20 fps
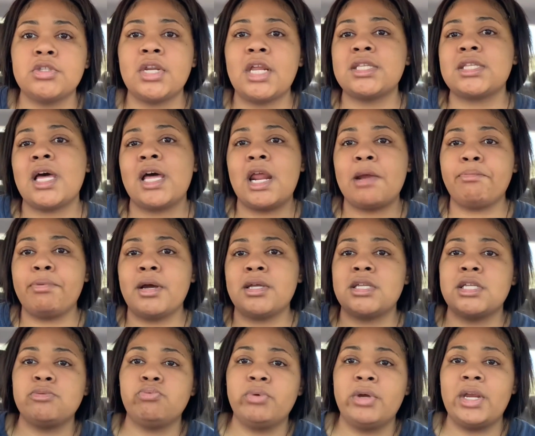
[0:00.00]
So that's how that
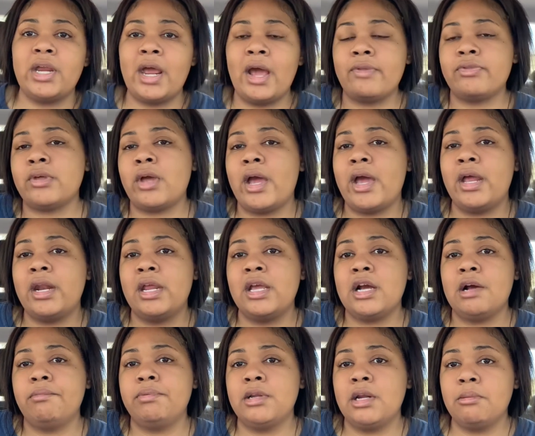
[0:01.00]
process went after I had an
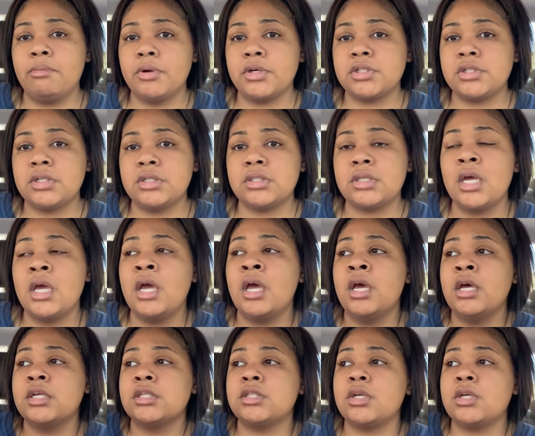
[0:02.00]
incomplete abortion.